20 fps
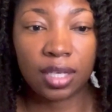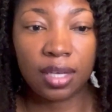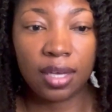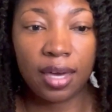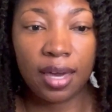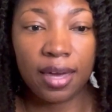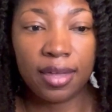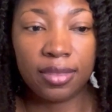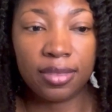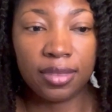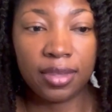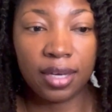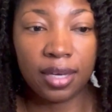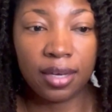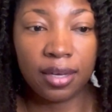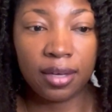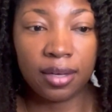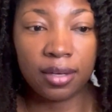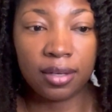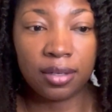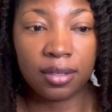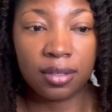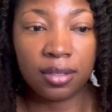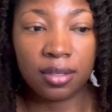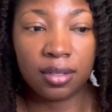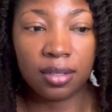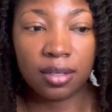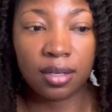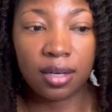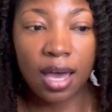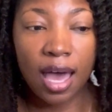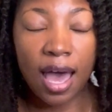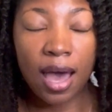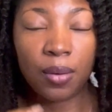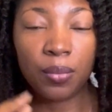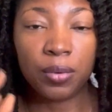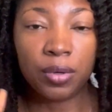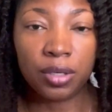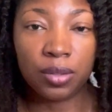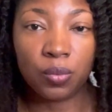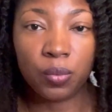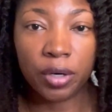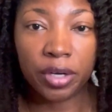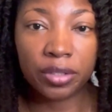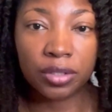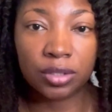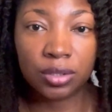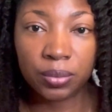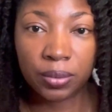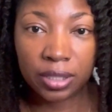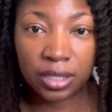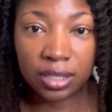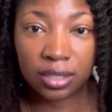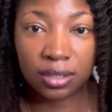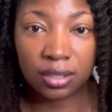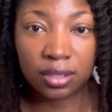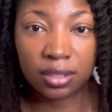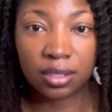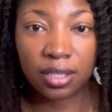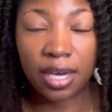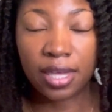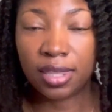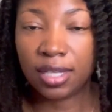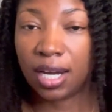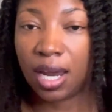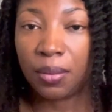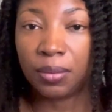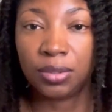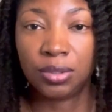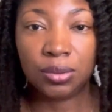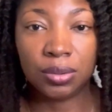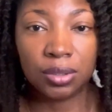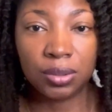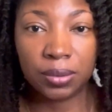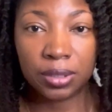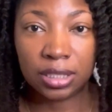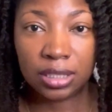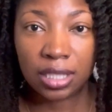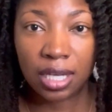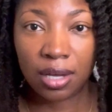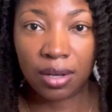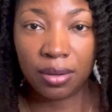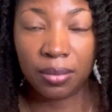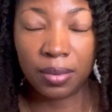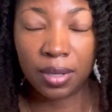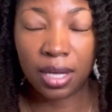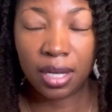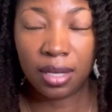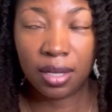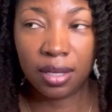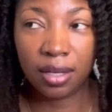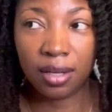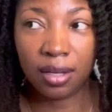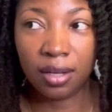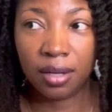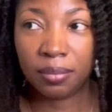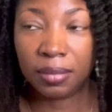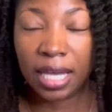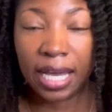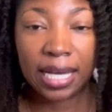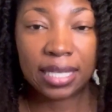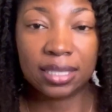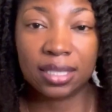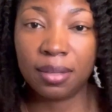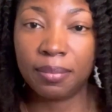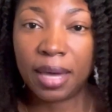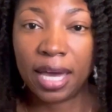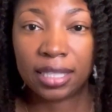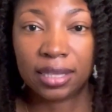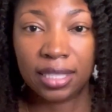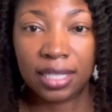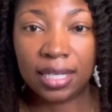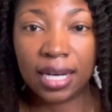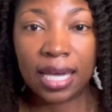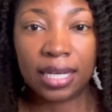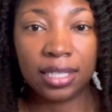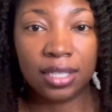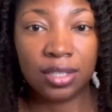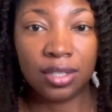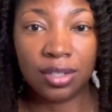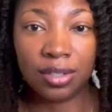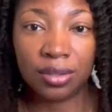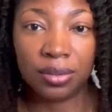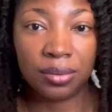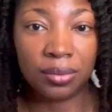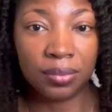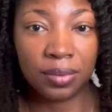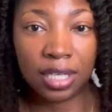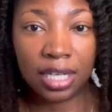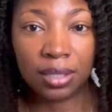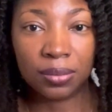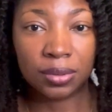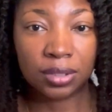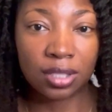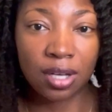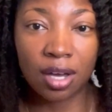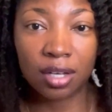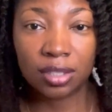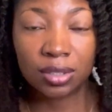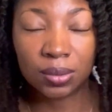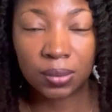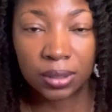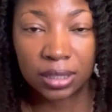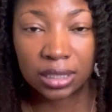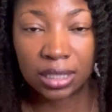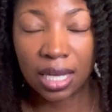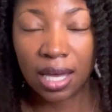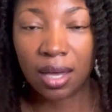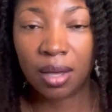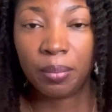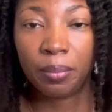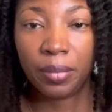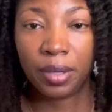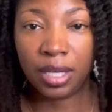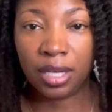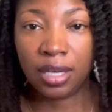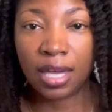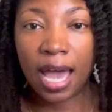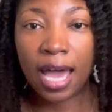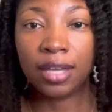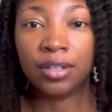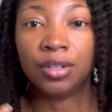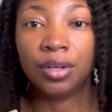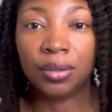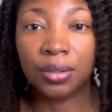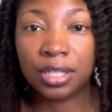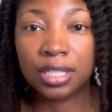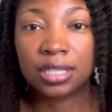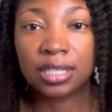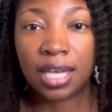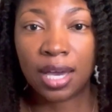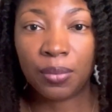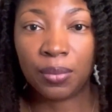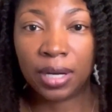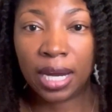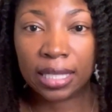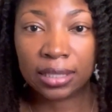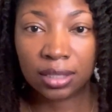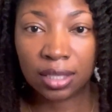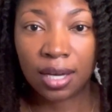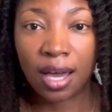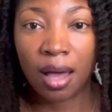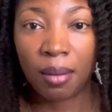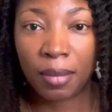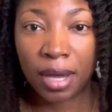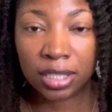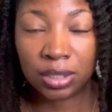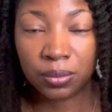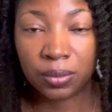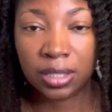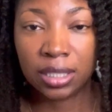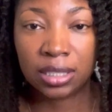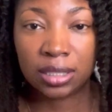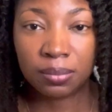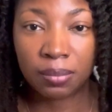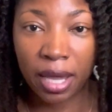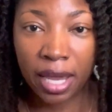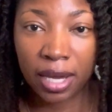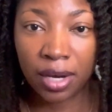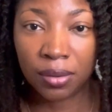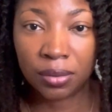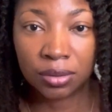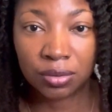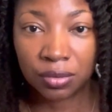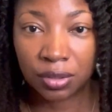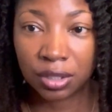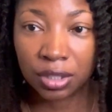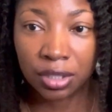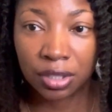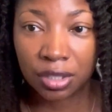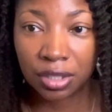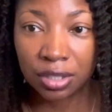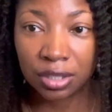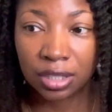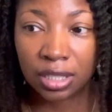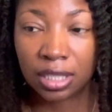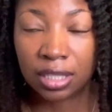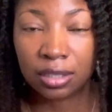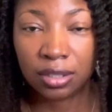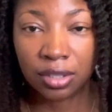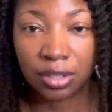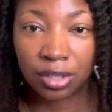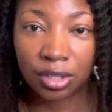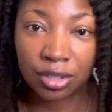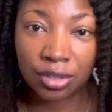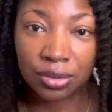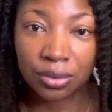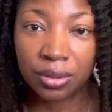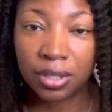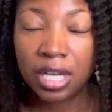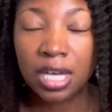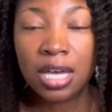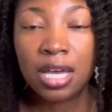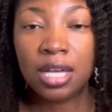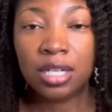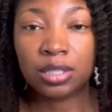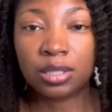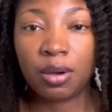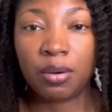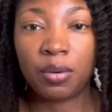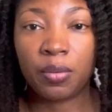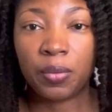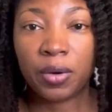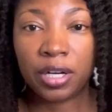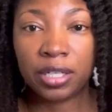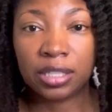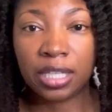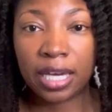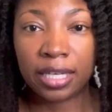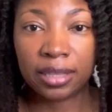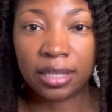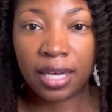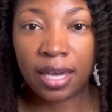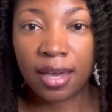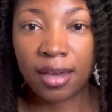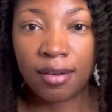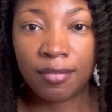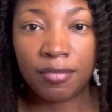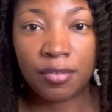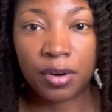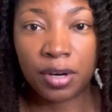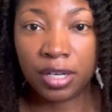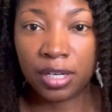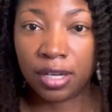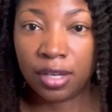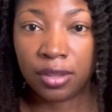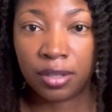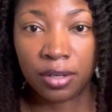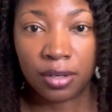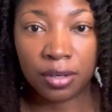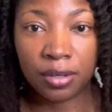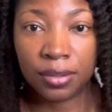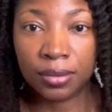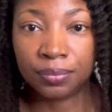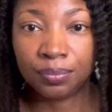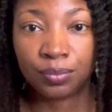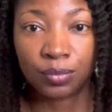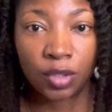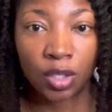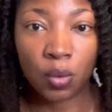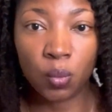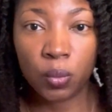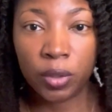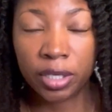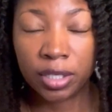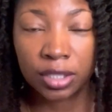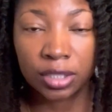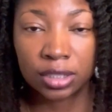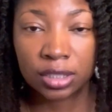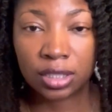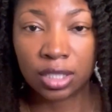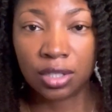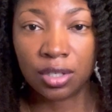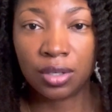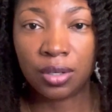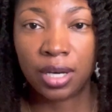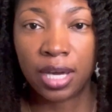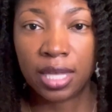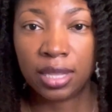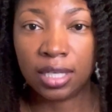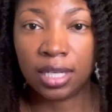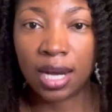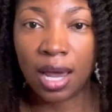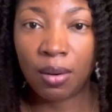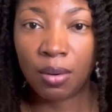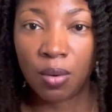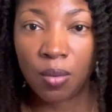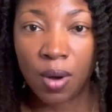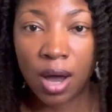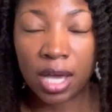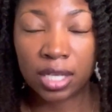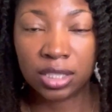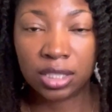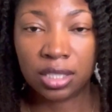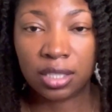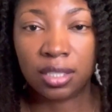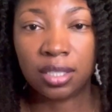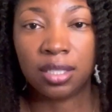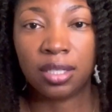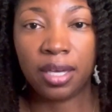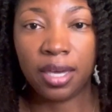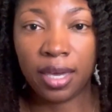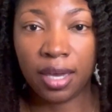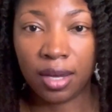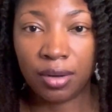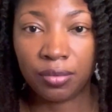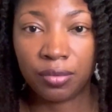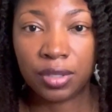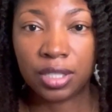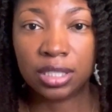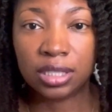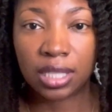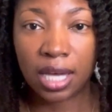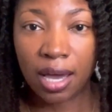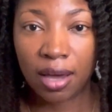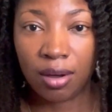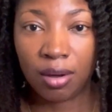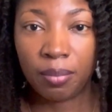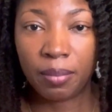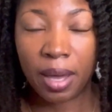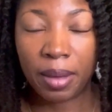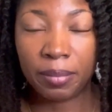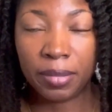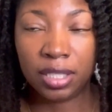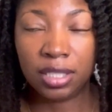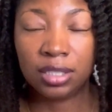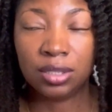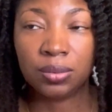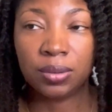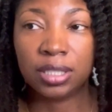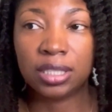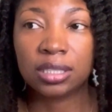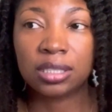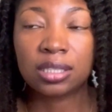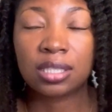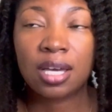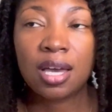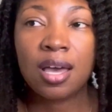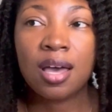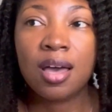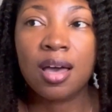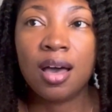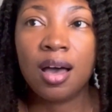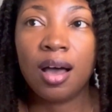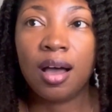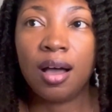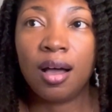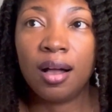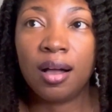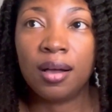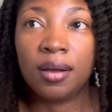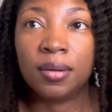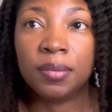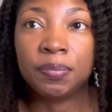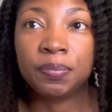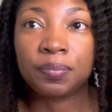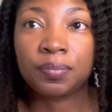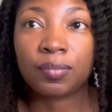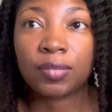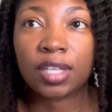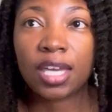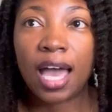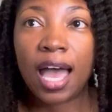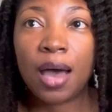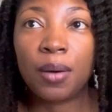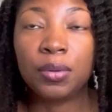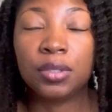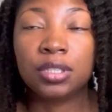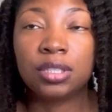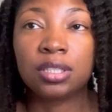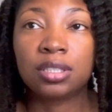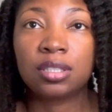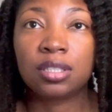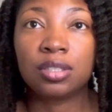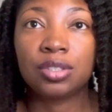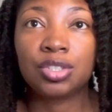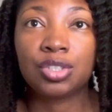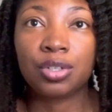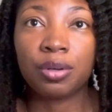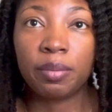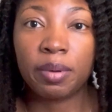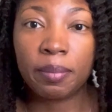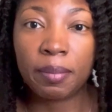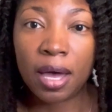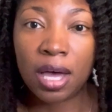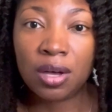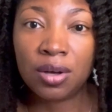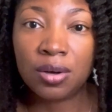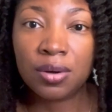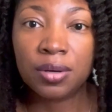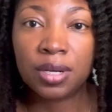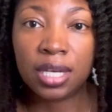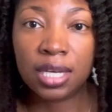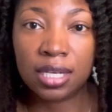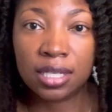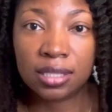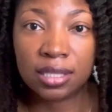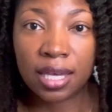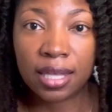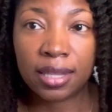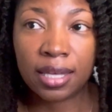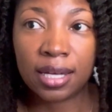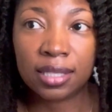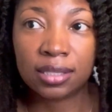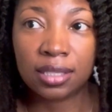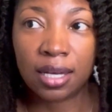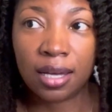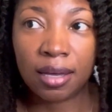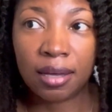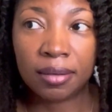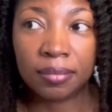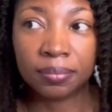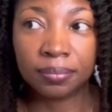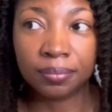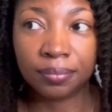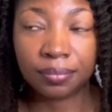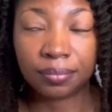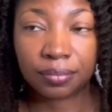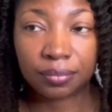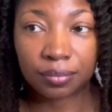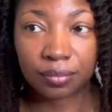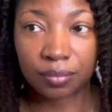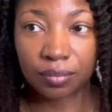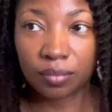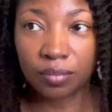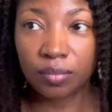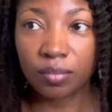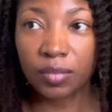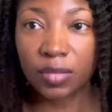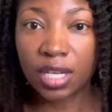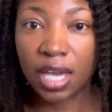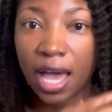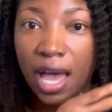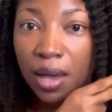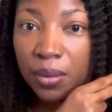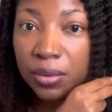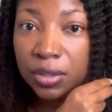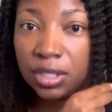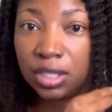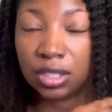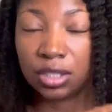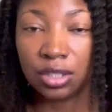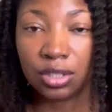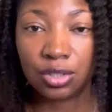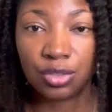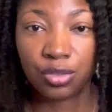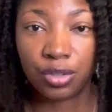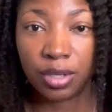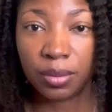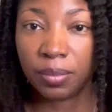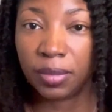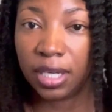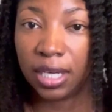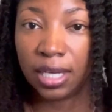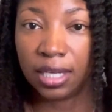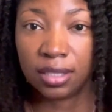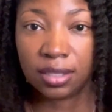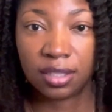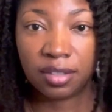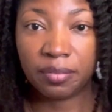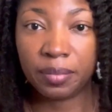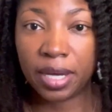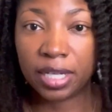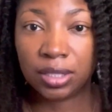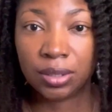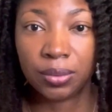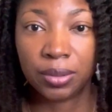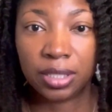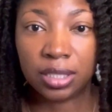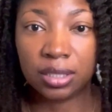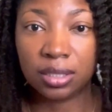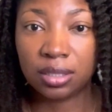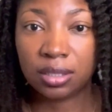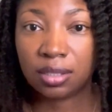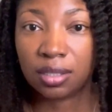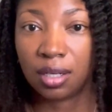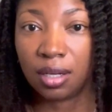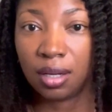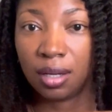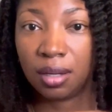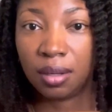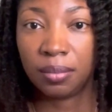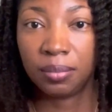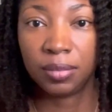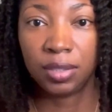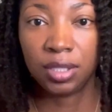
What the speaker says: then I would wear the twist, and then I would do a twist out. Like I said, back then I didn't know that it was called a twist out, but I noticed that when I took out my twist, my hair was really curly. It looked cute. So I would wear it like that for another week or so, and then I would wash it and restyle my mini twist. I was trimming my own ends at that time. I would just trim the ends of my twist, a